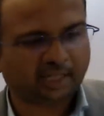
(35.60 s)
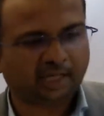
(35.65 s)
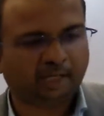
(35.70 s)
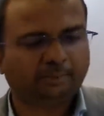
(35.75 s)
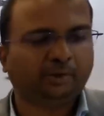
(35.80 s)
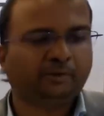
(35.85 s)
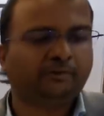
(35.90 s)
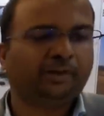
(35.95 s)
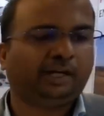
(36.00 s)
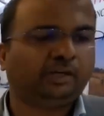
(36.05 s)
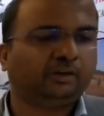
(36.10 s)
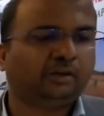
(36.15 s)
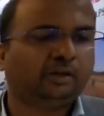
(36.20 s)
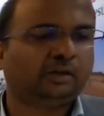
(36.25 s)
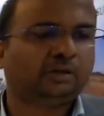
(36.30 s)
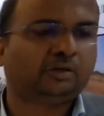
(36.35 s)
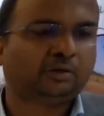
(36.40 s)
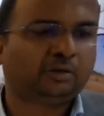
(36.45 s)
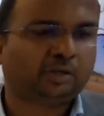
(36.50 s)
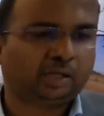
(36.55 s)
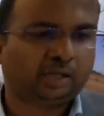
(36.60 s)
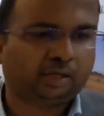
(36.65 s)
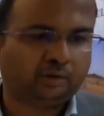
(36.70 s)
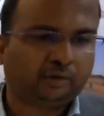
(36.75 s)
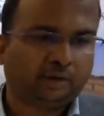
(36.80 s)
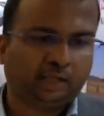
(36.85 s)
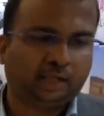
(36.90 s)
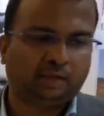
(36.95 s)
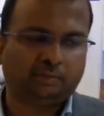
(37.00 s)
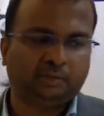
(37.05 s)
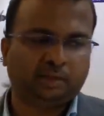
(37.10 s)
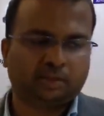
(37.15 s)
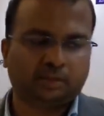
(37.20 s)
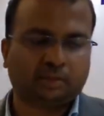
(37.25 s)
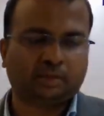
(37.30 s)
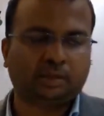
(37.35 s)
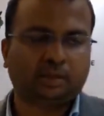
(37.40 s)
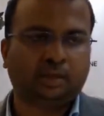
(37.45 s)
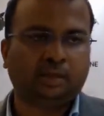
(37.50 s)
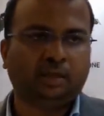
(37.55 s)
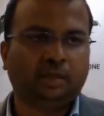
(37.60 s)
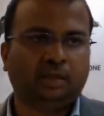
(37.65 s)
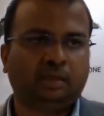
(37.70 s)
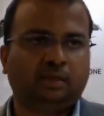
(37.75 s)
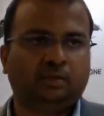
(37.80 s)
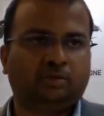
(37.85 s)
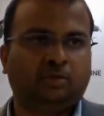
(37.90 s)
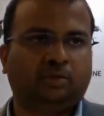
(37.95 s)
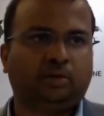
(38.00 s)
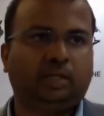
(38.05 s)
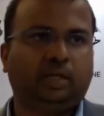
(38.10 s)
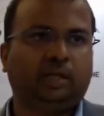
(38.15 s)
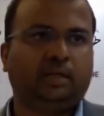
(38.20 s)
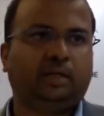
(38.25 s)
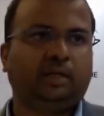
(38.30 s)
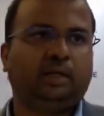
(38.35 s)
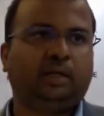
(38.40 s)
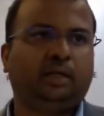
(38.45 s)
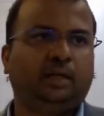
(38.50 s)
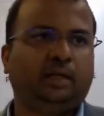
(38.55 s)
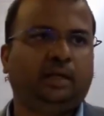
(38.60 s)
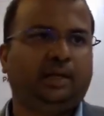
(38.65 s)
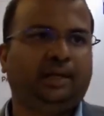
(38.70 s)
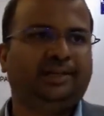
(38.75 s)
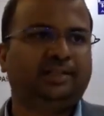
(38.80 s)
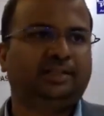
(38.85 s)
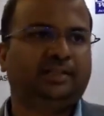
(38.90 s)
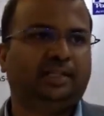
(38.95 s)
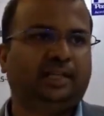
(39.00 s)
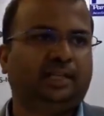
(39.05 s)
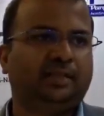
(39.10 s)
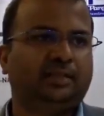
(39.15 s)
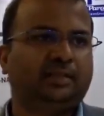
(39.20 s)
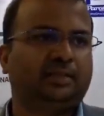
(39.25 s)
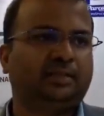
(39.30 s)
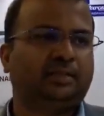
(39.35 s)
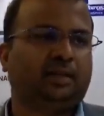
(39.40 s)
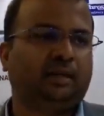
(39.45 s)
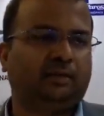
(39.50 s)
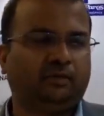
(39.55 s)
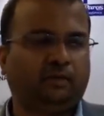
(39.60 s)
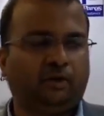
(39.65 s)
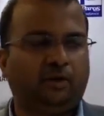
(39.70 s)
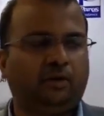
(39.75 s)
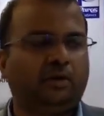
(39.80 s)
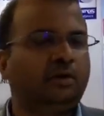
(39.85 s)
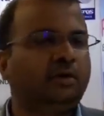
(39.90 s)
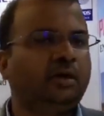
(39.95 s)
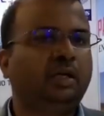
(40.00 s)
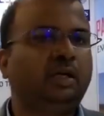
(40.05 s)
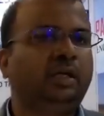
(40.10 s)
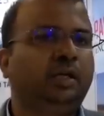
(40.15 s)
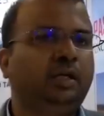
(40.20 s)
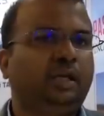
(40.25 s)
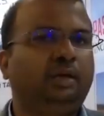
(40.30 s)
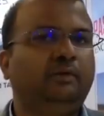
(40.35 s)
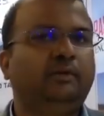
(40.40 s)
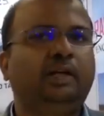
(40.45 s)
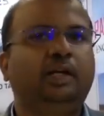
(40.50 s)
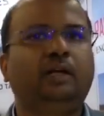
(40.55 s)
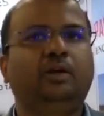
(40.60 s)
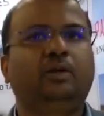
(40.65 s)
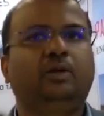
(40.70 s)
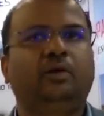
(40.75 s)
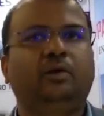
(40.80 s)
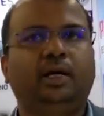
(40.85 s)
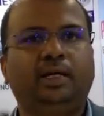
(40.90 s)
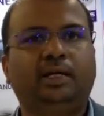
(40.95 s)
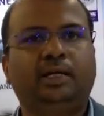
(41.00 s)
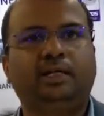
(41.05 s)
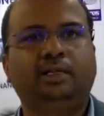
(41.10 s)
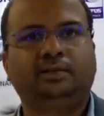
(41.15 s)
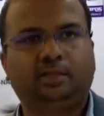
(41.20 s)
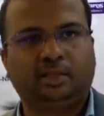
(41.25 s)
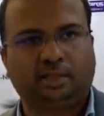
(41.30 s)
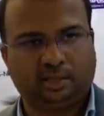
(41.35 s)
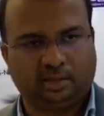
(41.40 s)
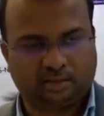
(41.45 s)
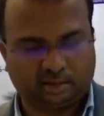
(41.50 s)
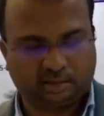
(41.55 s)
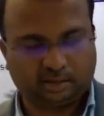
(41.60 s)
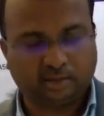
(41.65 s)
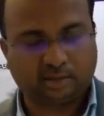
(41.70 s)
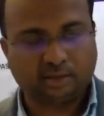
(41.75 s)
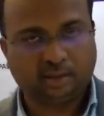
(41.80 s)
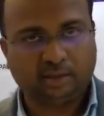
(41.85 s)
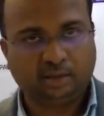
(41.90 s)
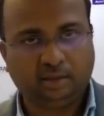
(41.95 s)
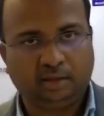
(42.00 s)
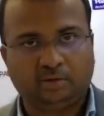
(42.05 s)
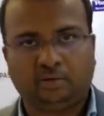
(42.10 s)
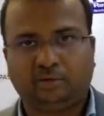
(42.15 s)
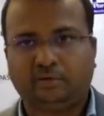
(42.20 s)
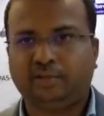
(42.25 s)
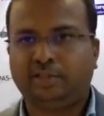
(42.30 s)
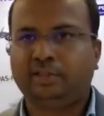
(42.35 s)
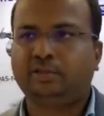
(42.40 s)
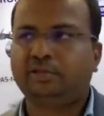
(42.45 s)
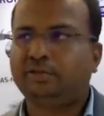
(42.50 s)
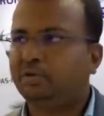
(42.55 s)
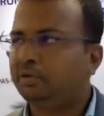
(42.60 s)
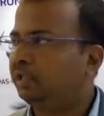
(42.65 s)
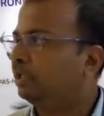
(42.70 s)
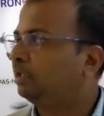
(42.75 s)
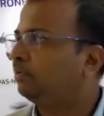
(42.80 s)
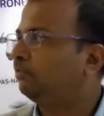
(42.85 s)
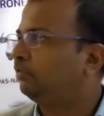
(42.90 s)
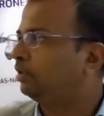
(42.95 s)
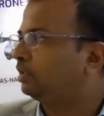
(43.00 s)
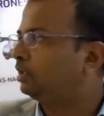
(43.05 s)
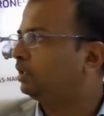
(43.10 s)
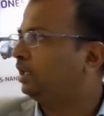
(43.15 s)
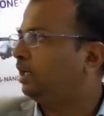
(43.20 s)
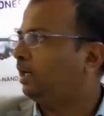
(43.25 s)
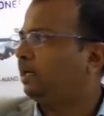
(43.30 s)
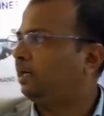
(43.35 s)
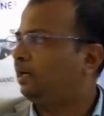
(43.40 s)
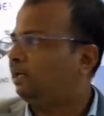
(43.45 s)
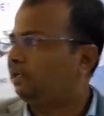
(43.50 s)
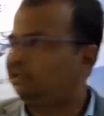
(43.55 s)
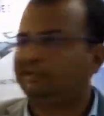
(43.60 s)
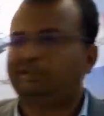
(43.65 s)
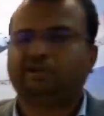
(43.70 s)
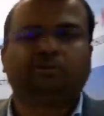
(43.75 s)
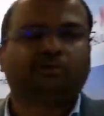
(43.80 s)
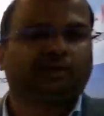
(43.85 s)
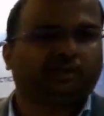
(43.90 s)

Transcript: help of angular rotor aerodynamics, so that it stays afloat even in low air densities. So which is unique for the high altitude